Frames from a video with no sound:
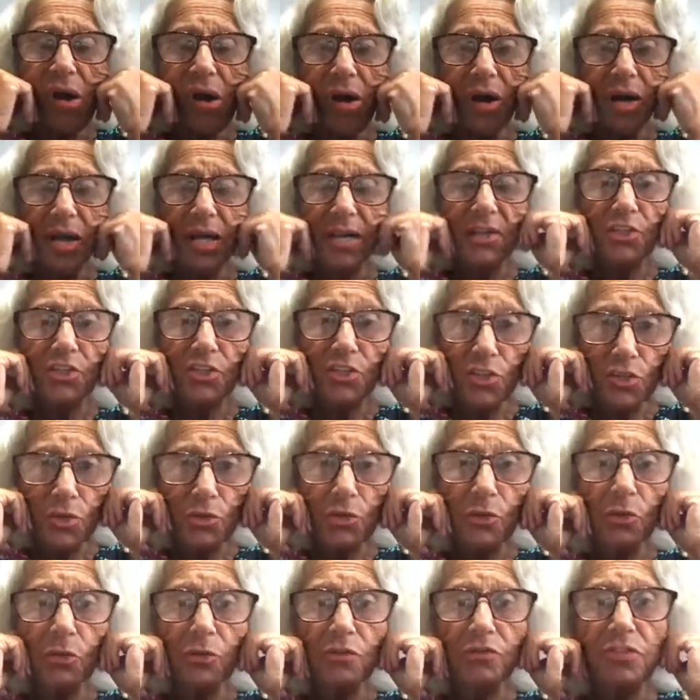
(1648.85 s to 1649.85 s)
It's you
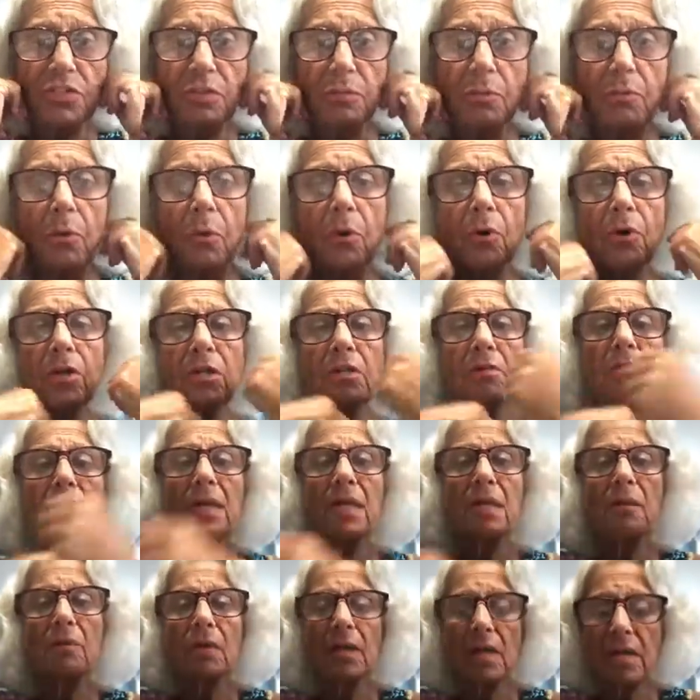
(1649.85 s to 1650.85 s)
who've supported me
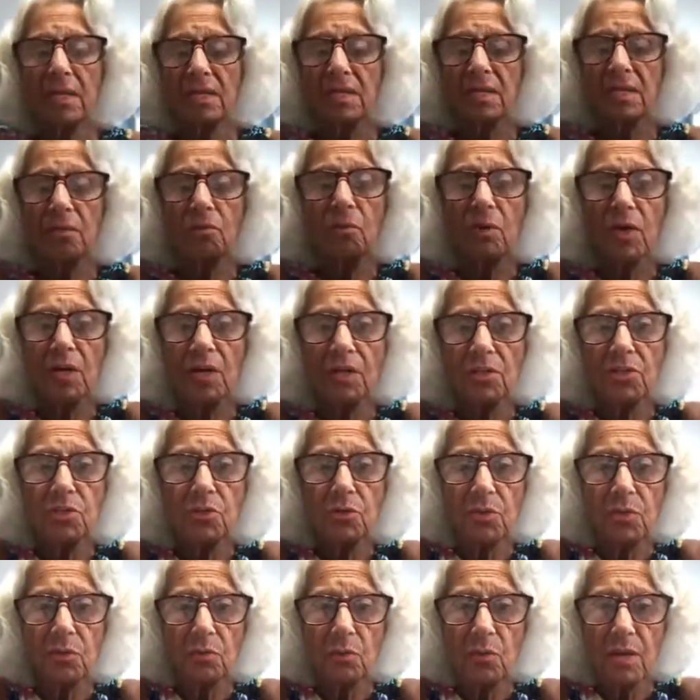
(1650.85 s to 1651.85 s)
when I didn't want to do
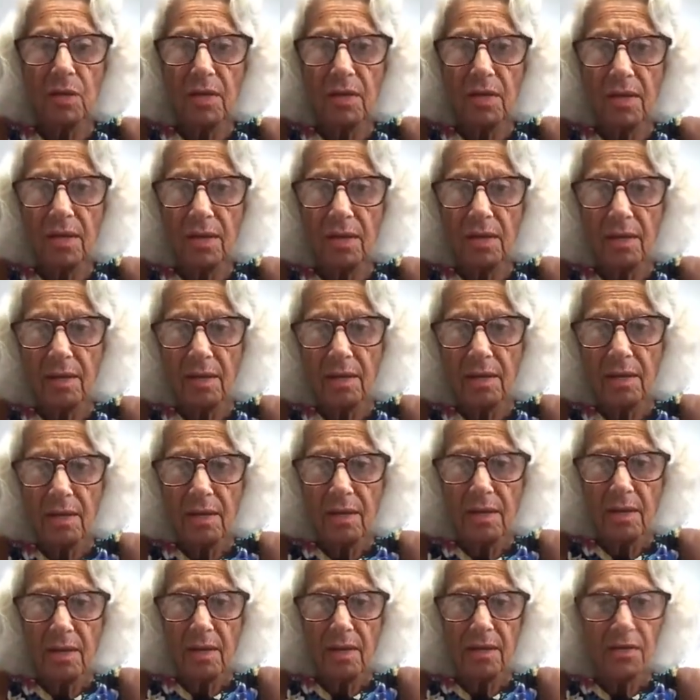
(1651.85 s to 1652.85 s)
it one day.
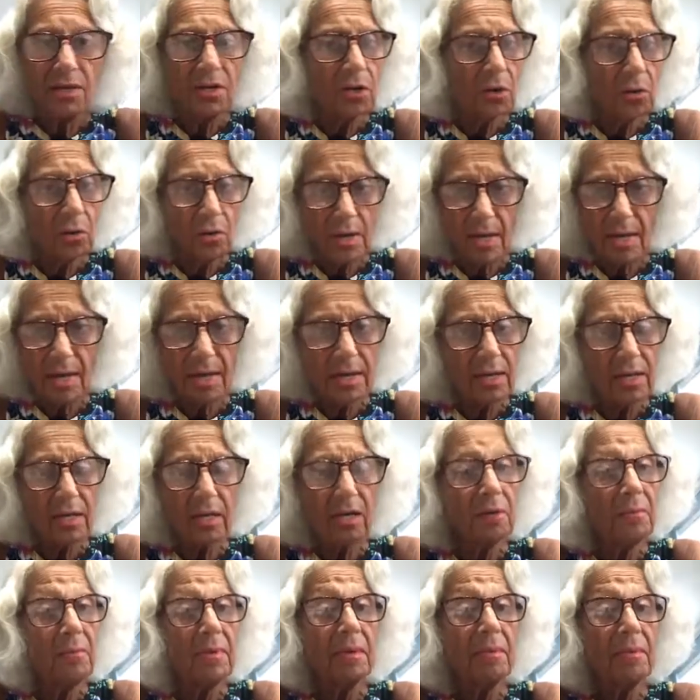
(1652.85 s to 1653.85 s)
No, I had a
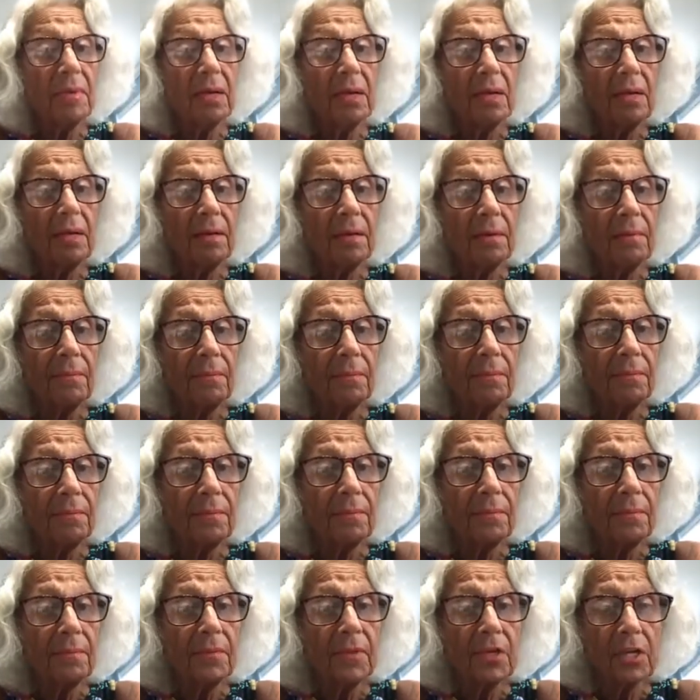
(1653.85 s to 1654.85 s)
commitment.
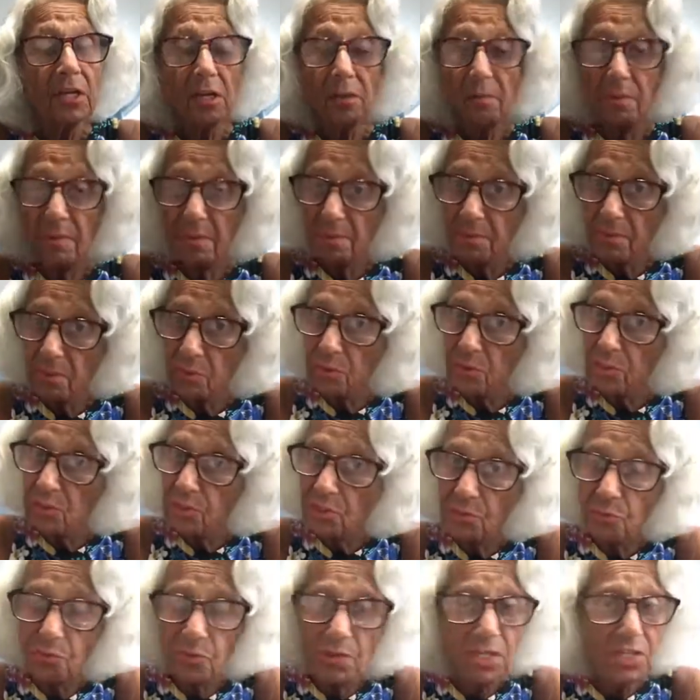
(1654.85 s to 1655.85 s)
The commitment was to
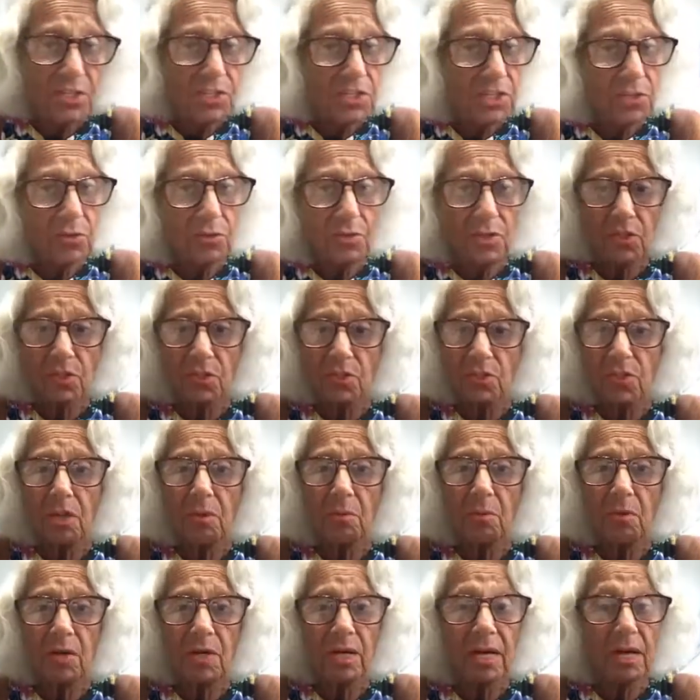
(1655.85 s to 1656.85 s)
read to you this
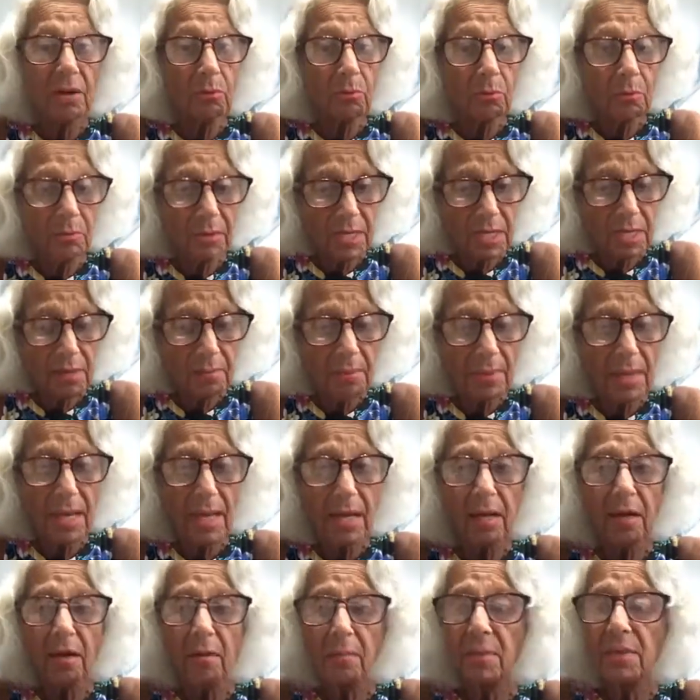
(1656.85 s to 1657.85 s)
summer, and I will pick it back
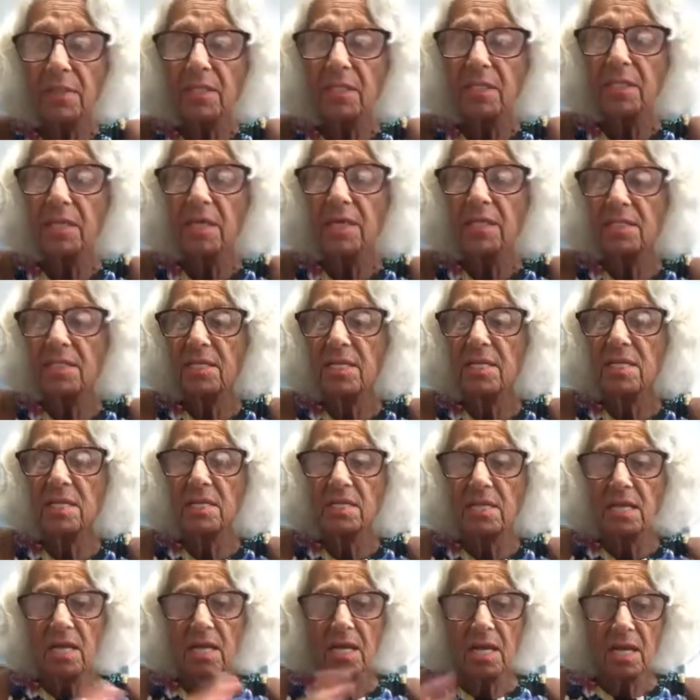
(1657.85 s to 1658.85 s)
up on the 19th.
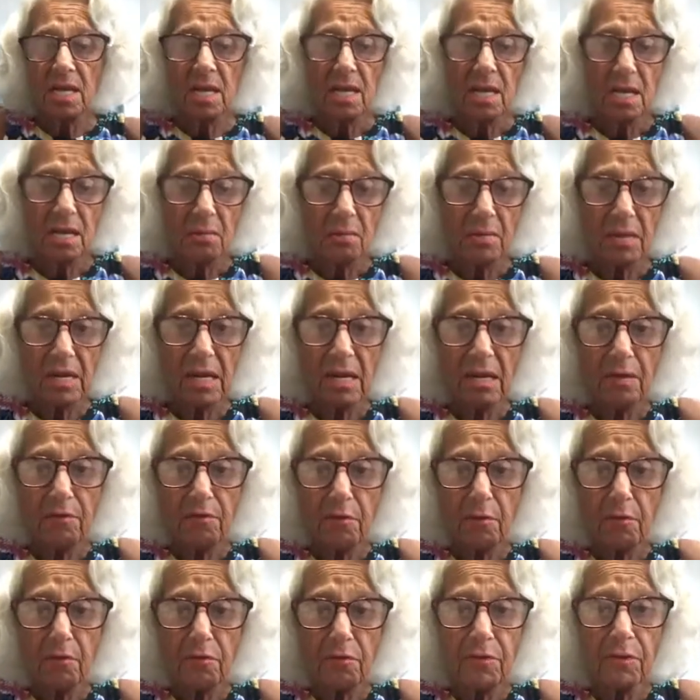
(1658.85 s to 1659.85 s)
But I have
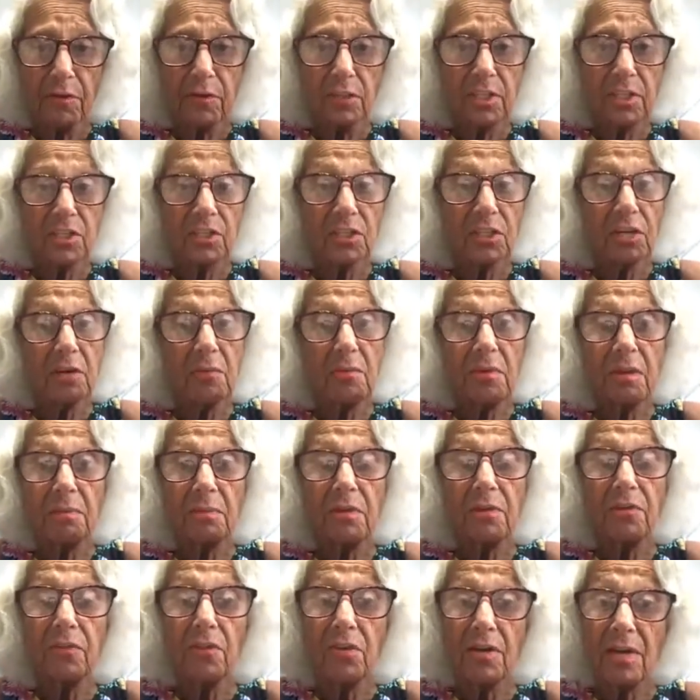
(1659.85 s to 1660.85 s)
fulfilled this commitment
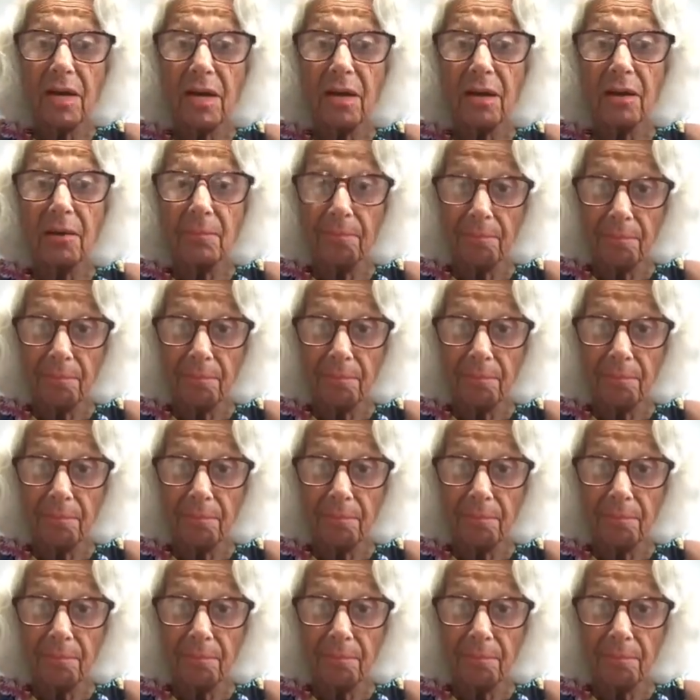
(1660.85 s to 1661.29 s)
for now.